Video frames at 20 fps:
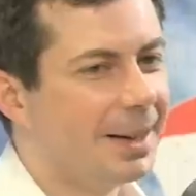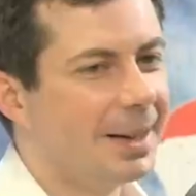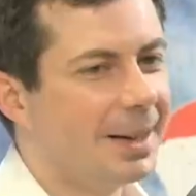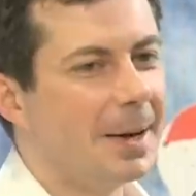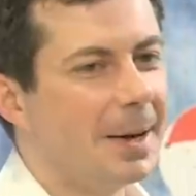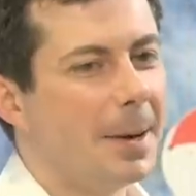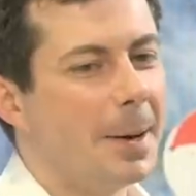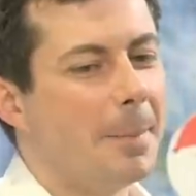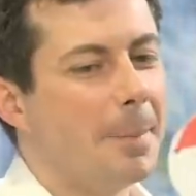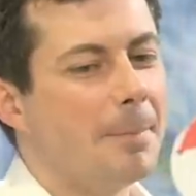
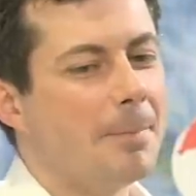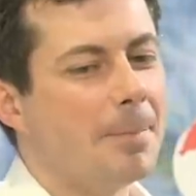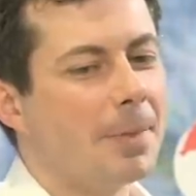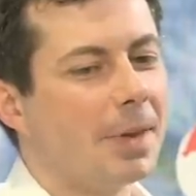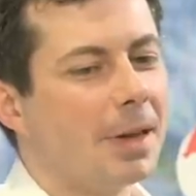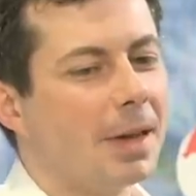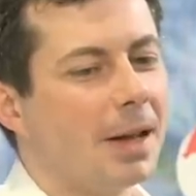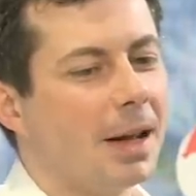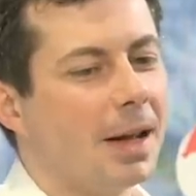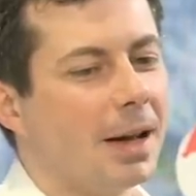Um,
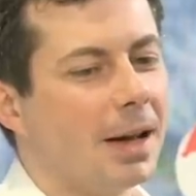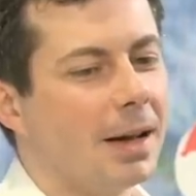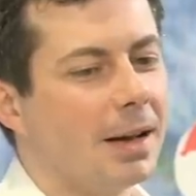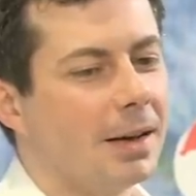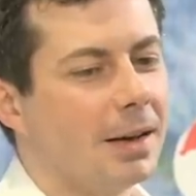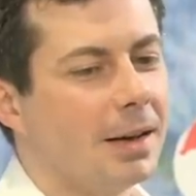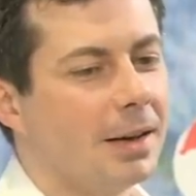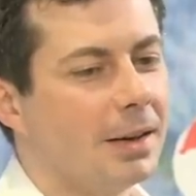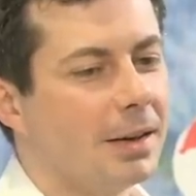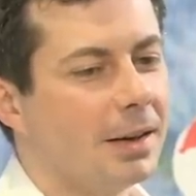
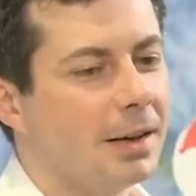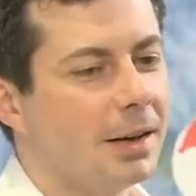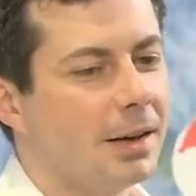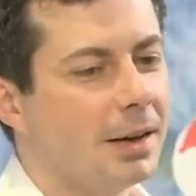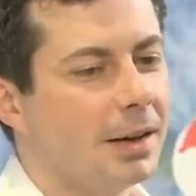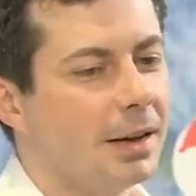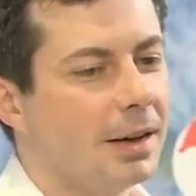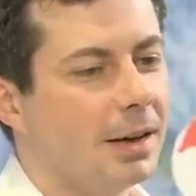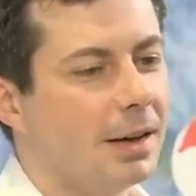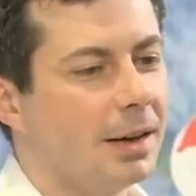and
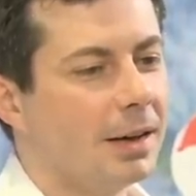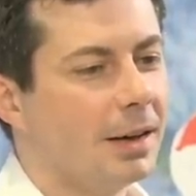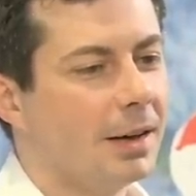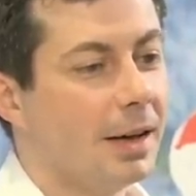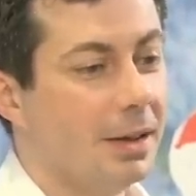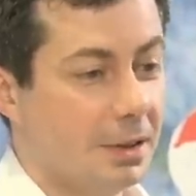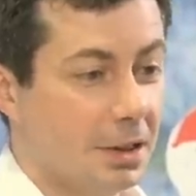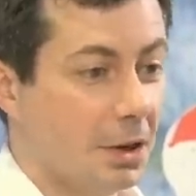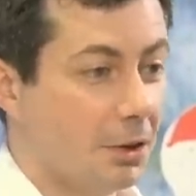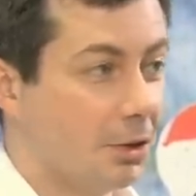uh,
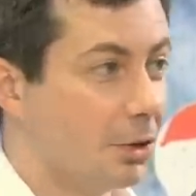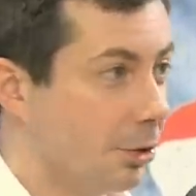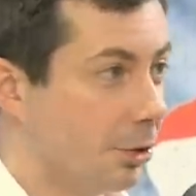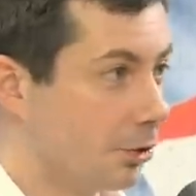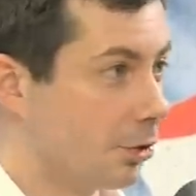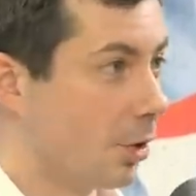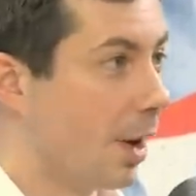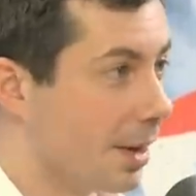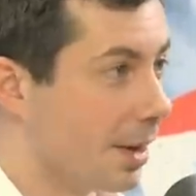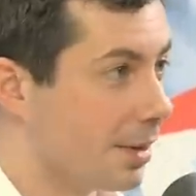and you know, to his
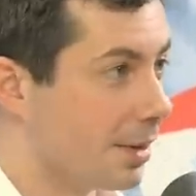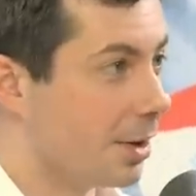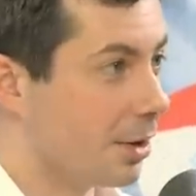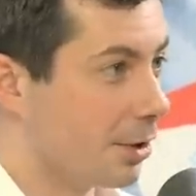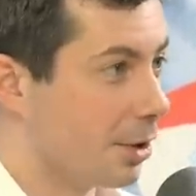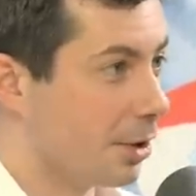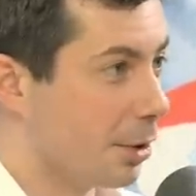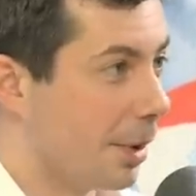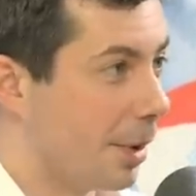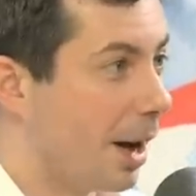credit, the
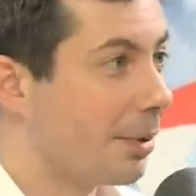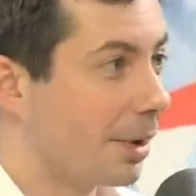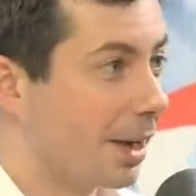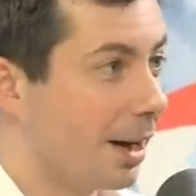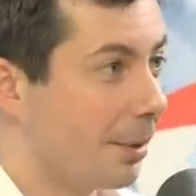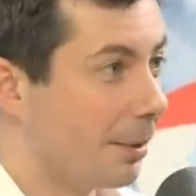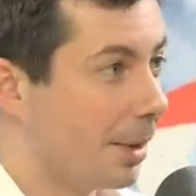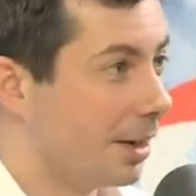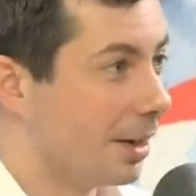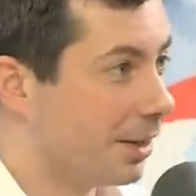the Obama
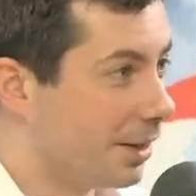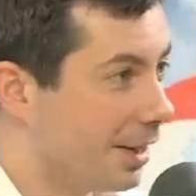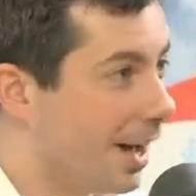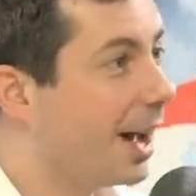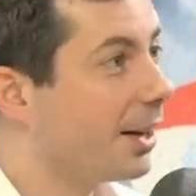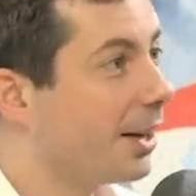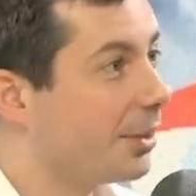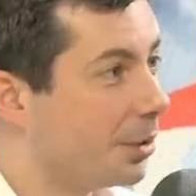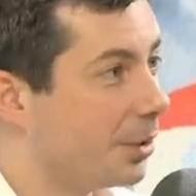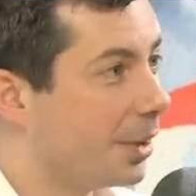campaign did
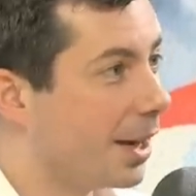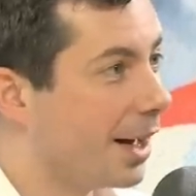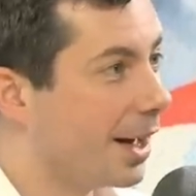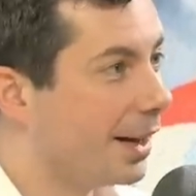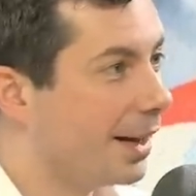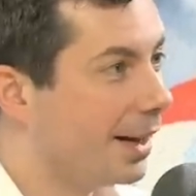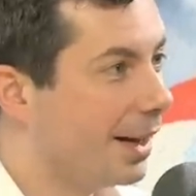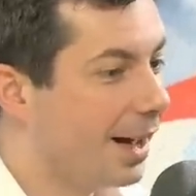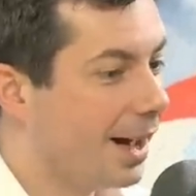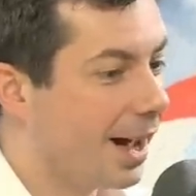not do that,
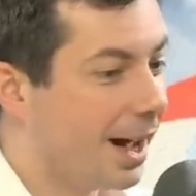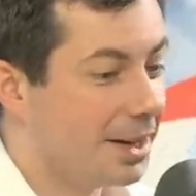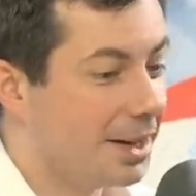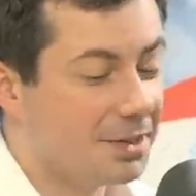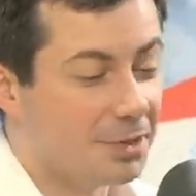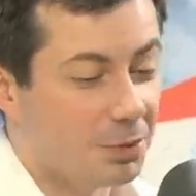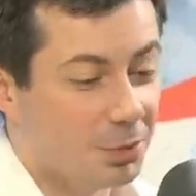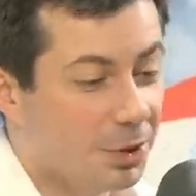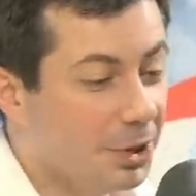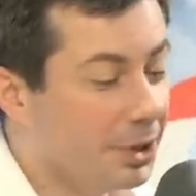and
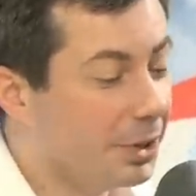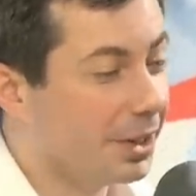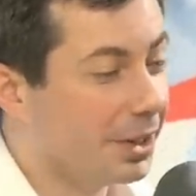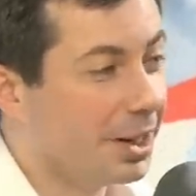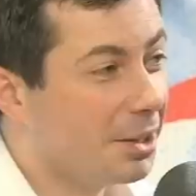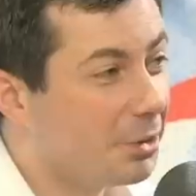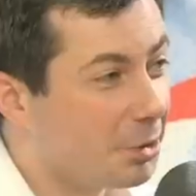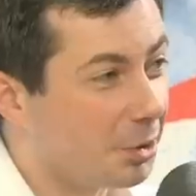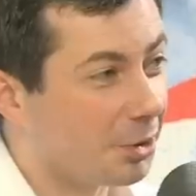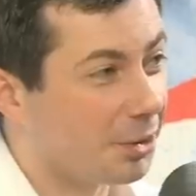it's really
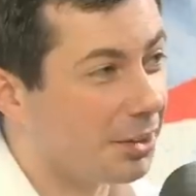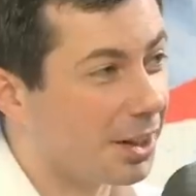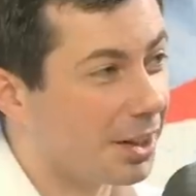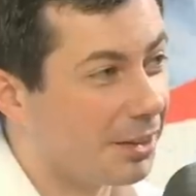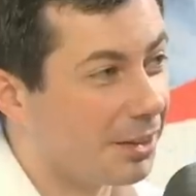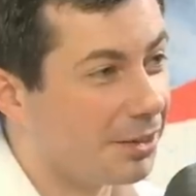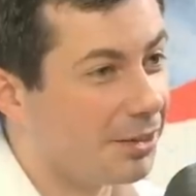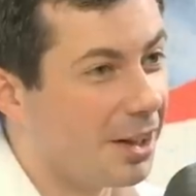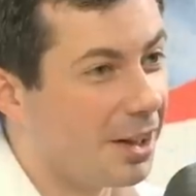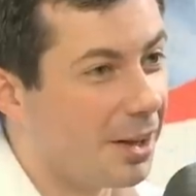interesting,
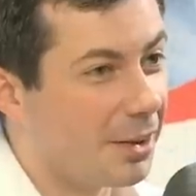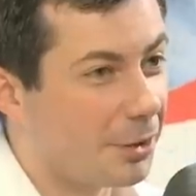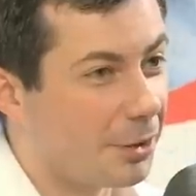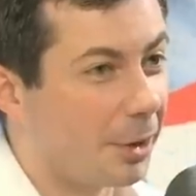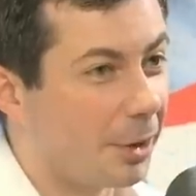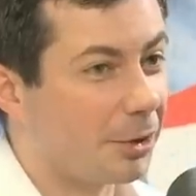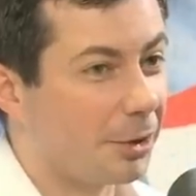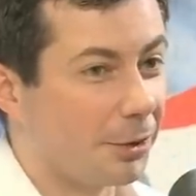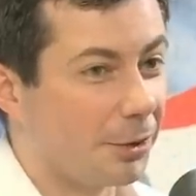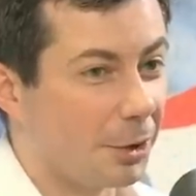if,
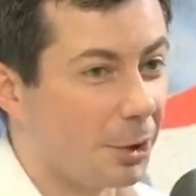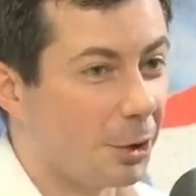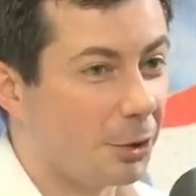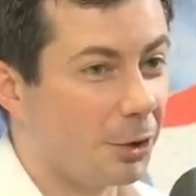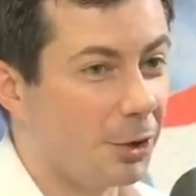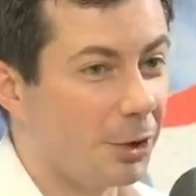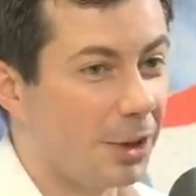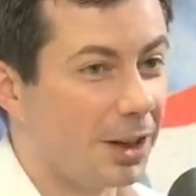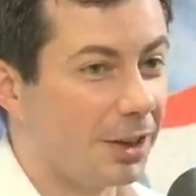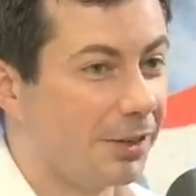especially for
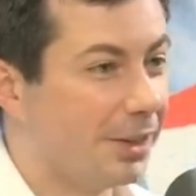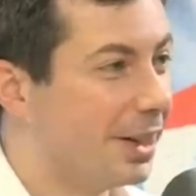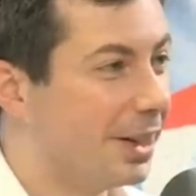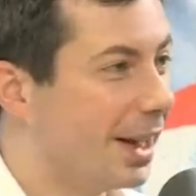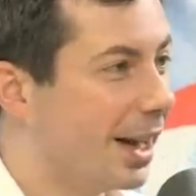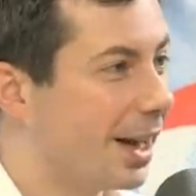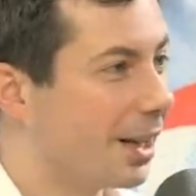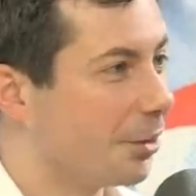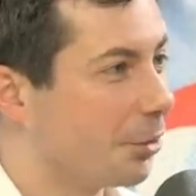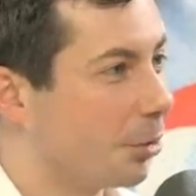those who think of
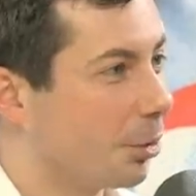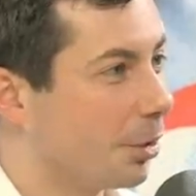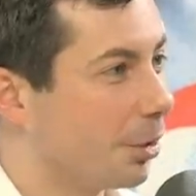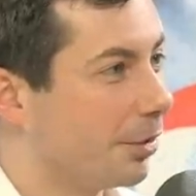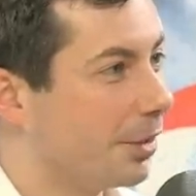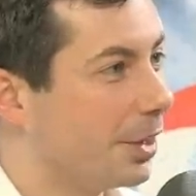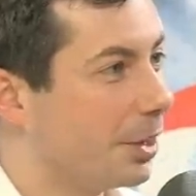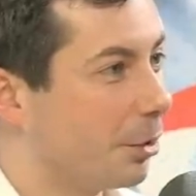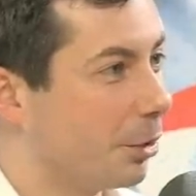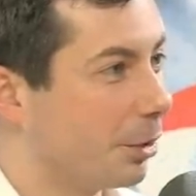Indiana sort
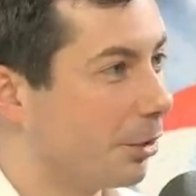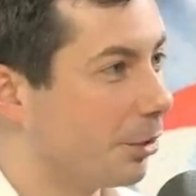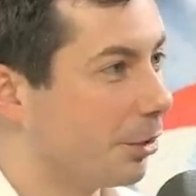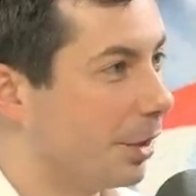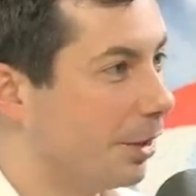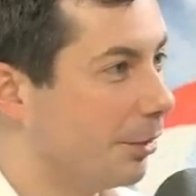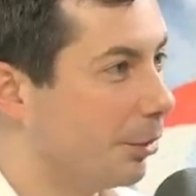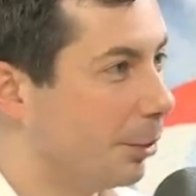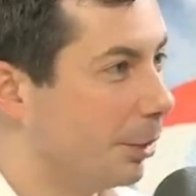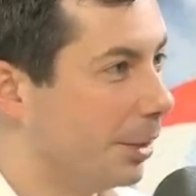of
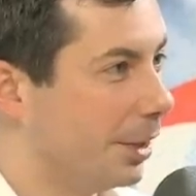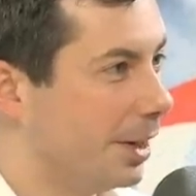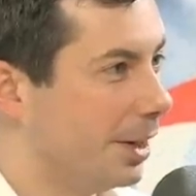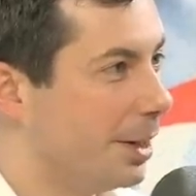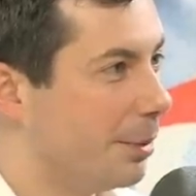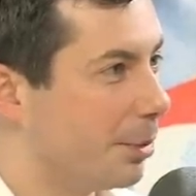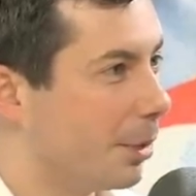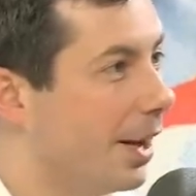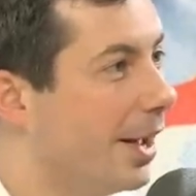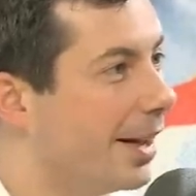irretrievably
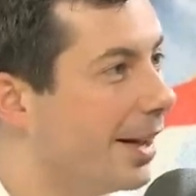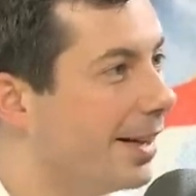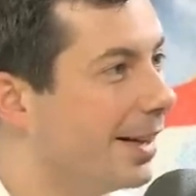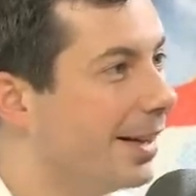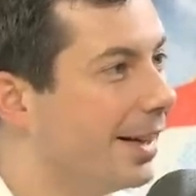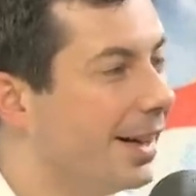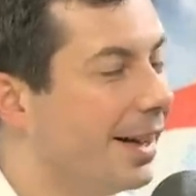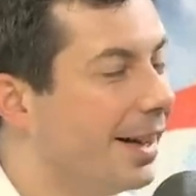deep red